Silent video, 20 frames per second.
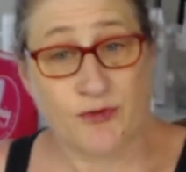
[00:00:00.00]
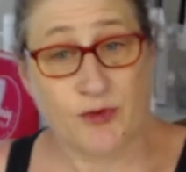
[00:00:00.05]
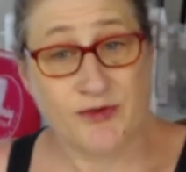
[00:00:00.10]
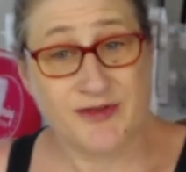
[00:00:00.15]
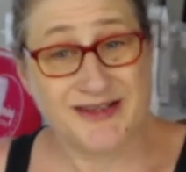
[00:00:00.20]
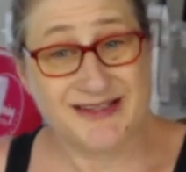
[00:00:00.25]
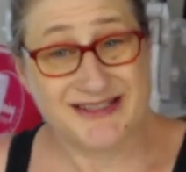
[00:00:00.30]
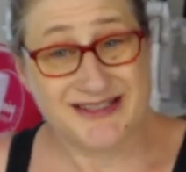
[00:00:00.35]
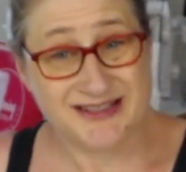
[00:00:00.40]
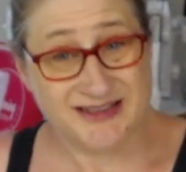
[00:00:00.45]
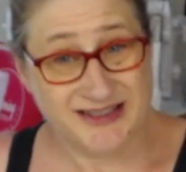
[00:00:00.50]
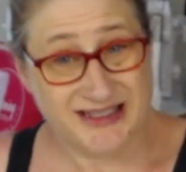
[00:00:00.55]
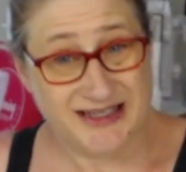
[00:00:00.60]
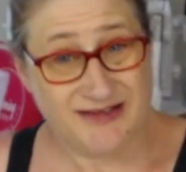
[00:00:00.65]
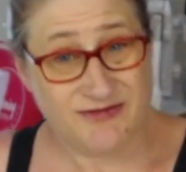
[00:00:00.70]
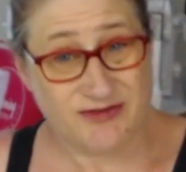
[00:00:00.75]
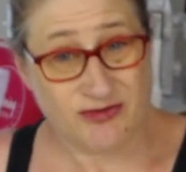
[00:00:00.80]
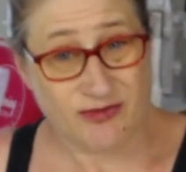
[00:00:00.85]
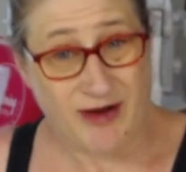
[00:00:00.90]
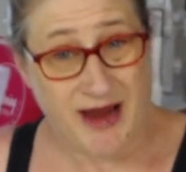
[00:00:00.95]
for the
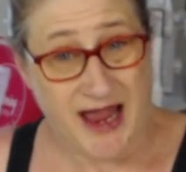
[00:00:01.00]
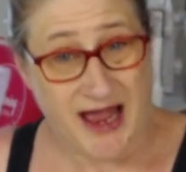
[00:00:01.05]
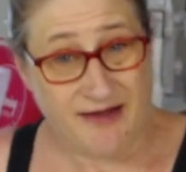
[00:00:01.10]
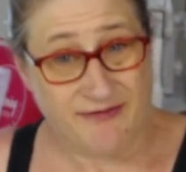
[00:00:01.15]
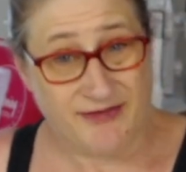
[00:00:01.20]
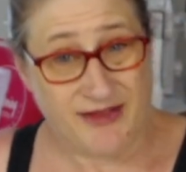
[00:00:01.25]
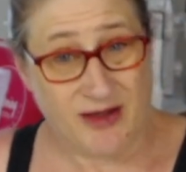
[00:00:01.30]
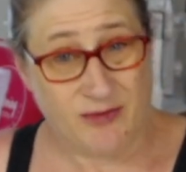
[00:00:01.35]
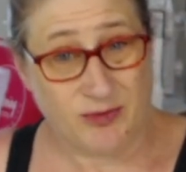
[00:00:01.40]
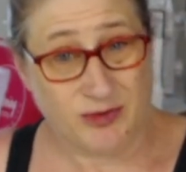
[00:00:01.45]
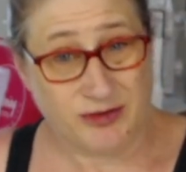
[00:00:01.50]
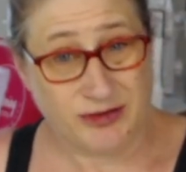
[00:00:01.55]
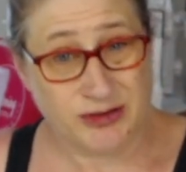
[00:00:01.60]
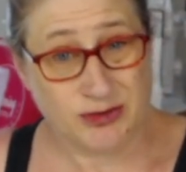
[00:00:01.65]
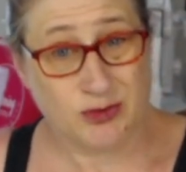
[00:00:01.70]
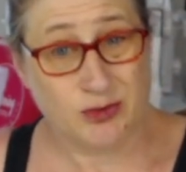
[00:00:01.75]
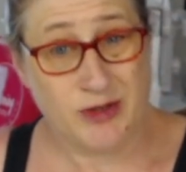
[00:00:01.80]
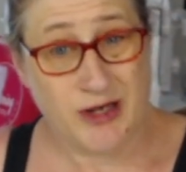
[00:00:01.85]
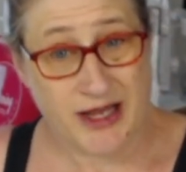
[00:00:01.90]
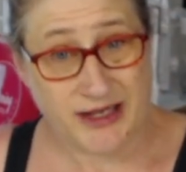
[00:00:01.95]
sleeve draft that we'll
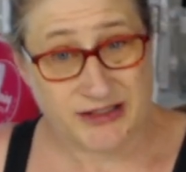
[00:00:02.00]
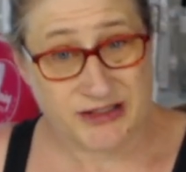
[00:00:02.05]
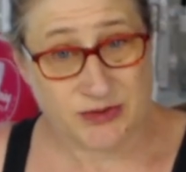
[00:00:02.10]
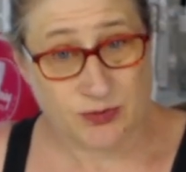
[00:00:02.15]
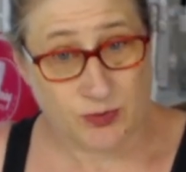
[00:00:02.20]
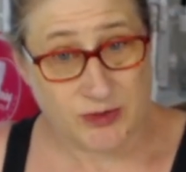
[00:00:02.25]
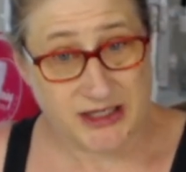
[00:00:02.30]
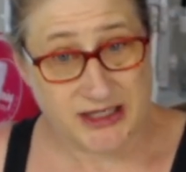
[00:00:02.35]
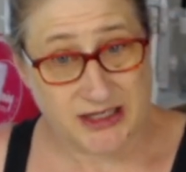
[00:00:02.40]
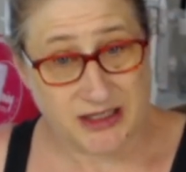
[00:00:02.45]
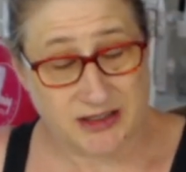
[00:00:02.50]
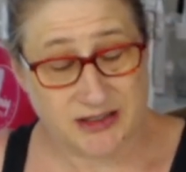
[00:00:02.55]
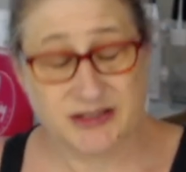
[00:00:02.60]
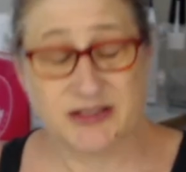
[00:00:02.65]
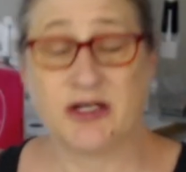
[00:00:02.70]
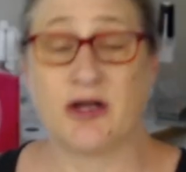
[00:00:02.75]
do next week.